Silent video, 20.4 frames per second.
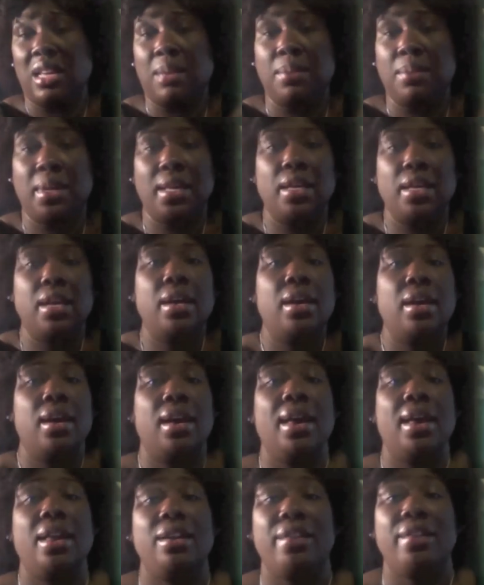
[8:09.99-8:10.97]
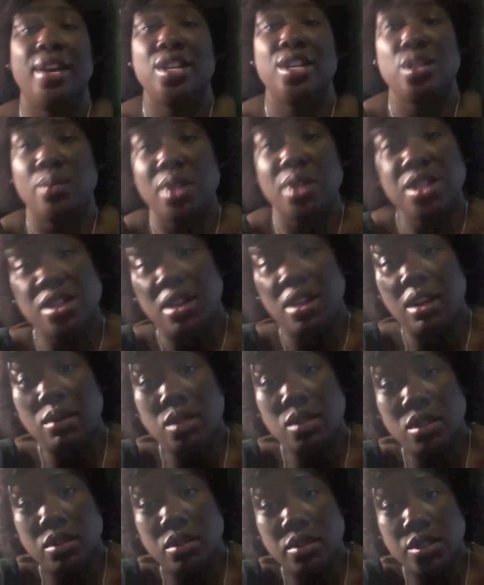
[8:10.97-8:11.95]
Like I had a graduation I was
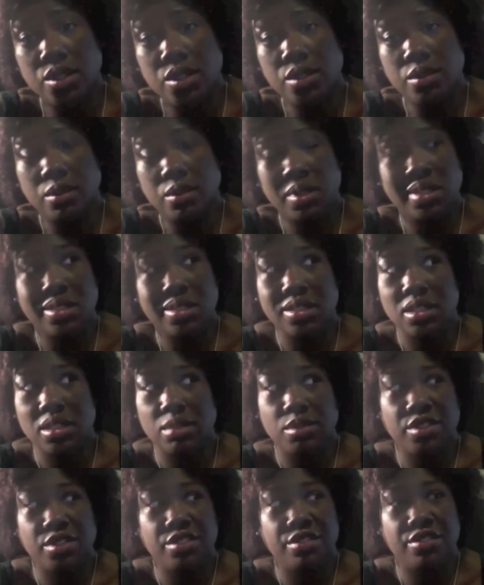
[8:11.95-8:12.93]
going to on December